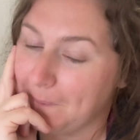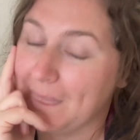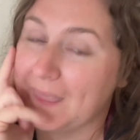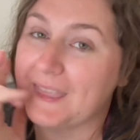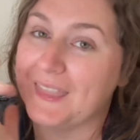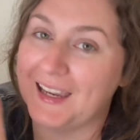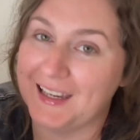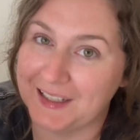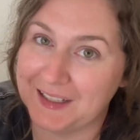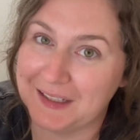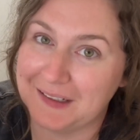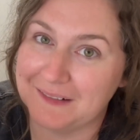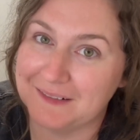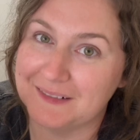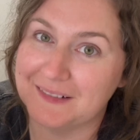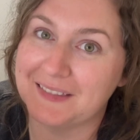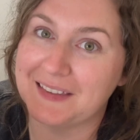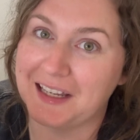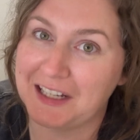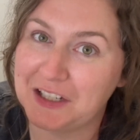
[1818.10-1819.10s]
thank you
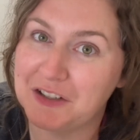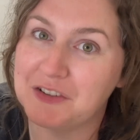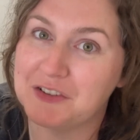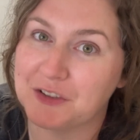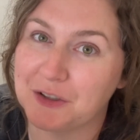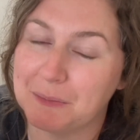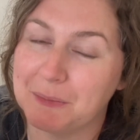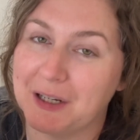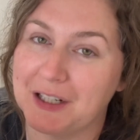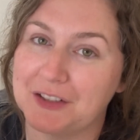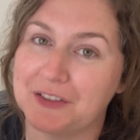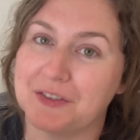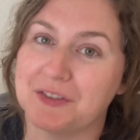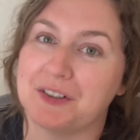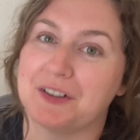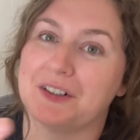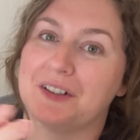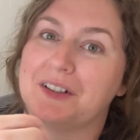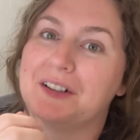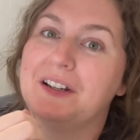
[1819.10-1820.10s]
so much
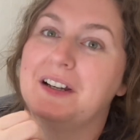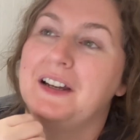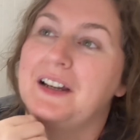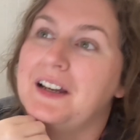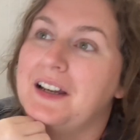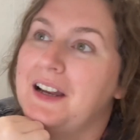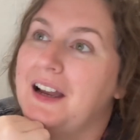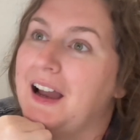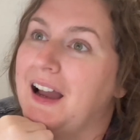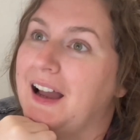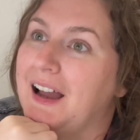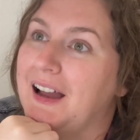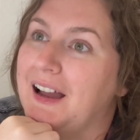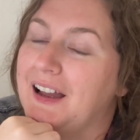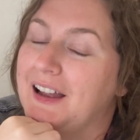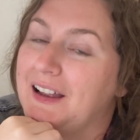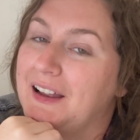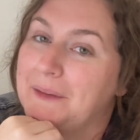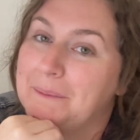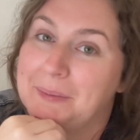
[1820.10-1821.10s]
for
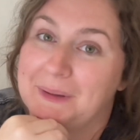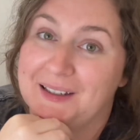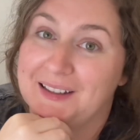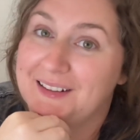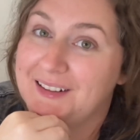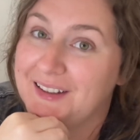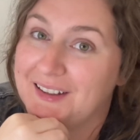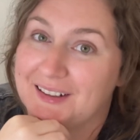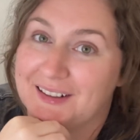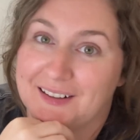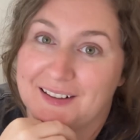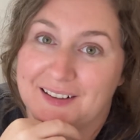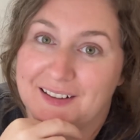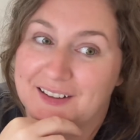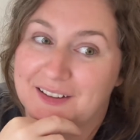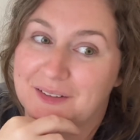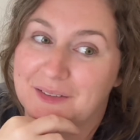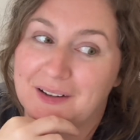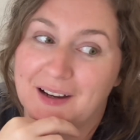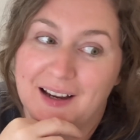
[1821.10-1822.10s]
being here.
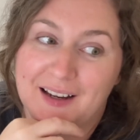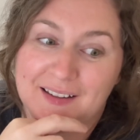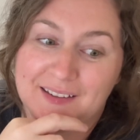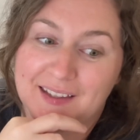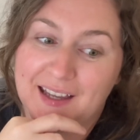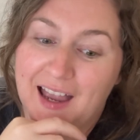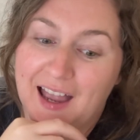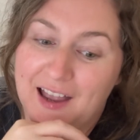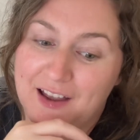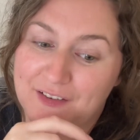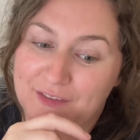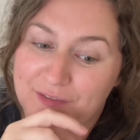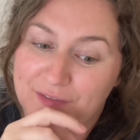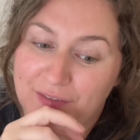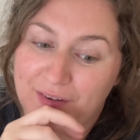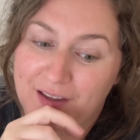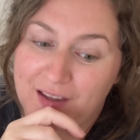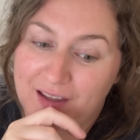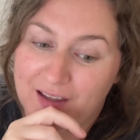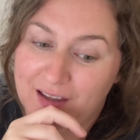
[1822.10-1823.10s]
You guys have,
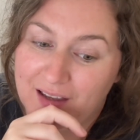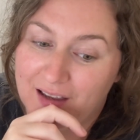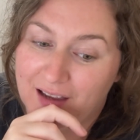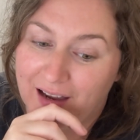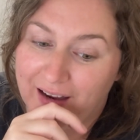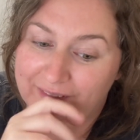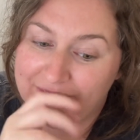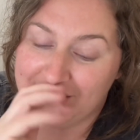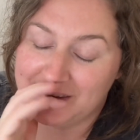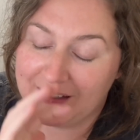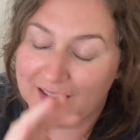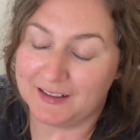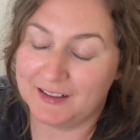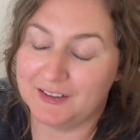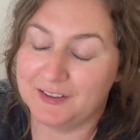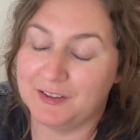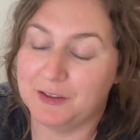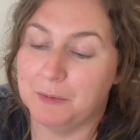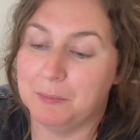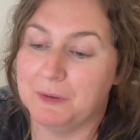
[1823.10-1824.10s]
I've said it
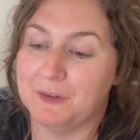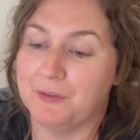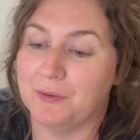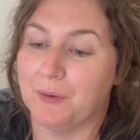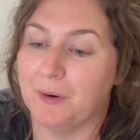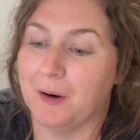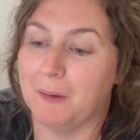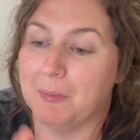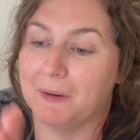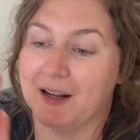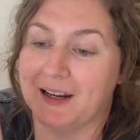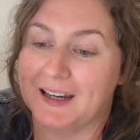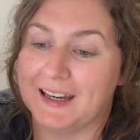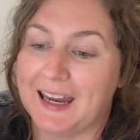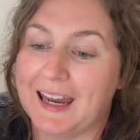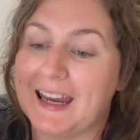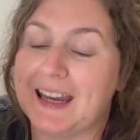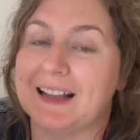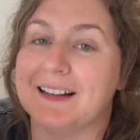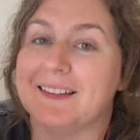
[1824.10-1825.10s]
to you before, but I
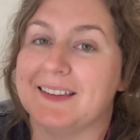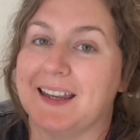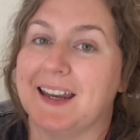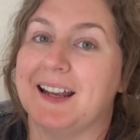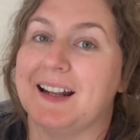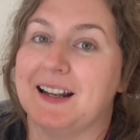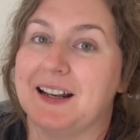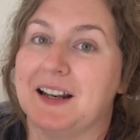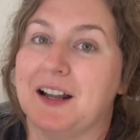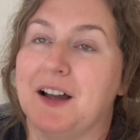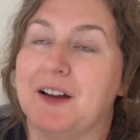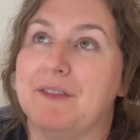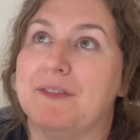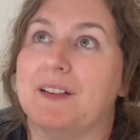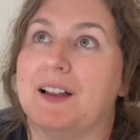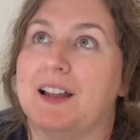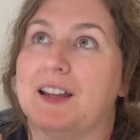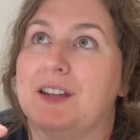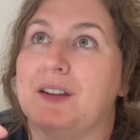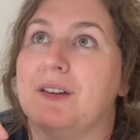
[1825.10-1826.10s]
can't say it enough.
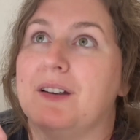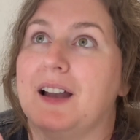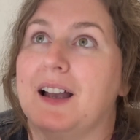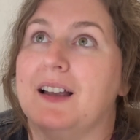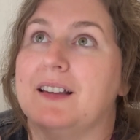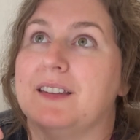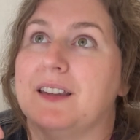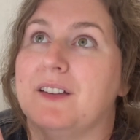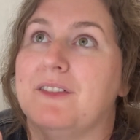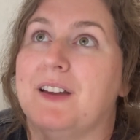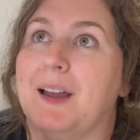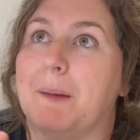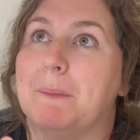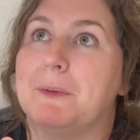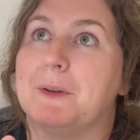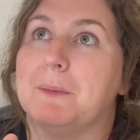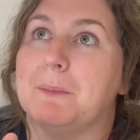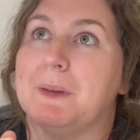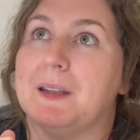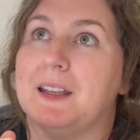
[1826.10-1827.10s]
Like, you guys have
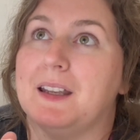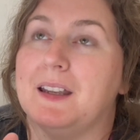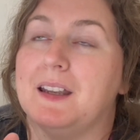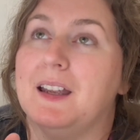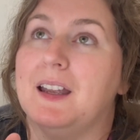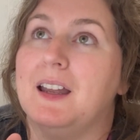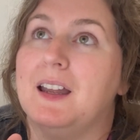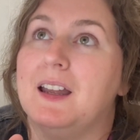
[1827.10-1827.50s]
helped me